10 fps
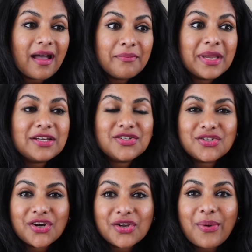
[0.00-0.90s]
make
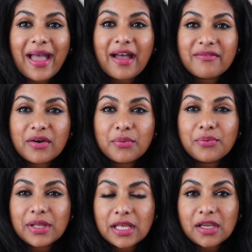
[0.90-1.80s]
sure you have a
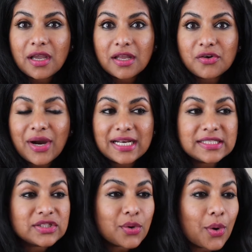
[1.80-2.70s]
really good credit
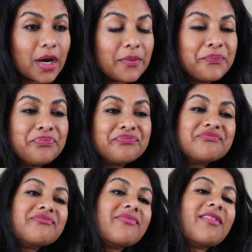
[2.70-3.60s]
score.
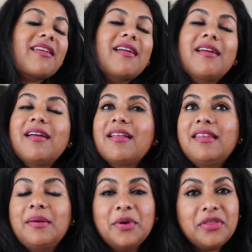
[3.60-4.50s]

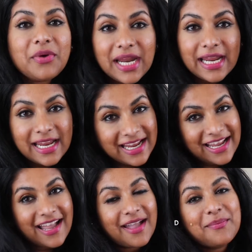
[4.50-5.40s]
Number three,
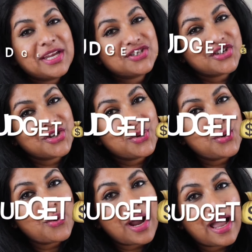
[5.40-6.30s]
make sure
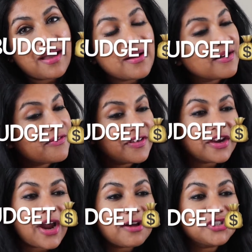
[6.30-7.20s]
you
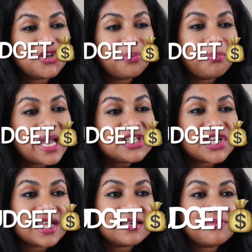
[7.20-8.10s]
figure out your
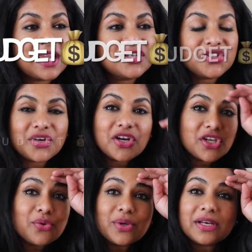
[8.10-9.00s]
budget. Make sure
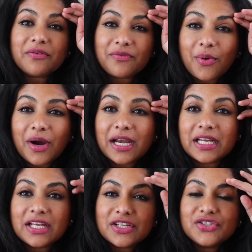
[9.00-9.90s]
you can
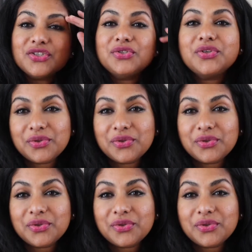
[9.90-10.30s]
afford to do